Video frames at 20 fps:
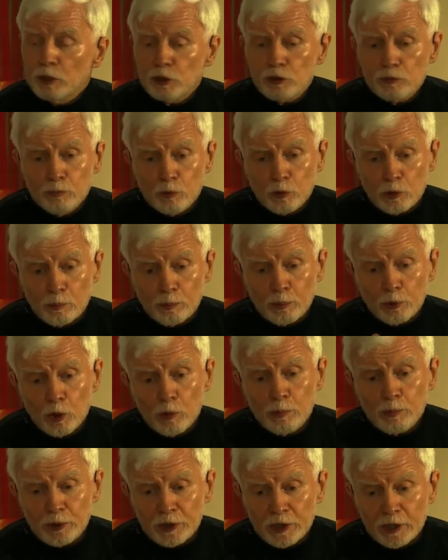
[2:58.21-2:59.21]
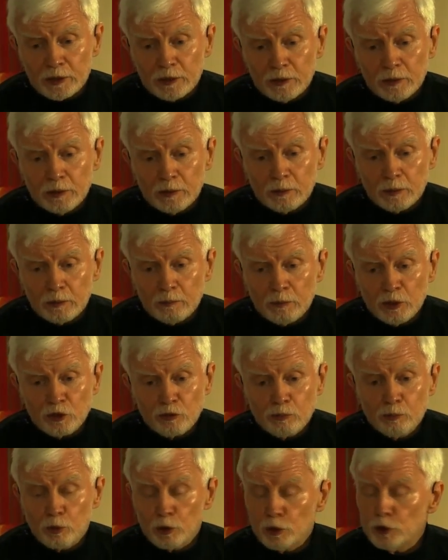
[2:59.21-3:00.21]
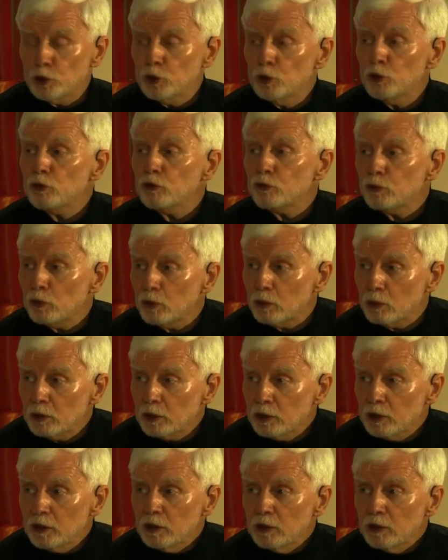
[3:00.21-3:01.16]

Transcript: much more appropriate, uh, much more useful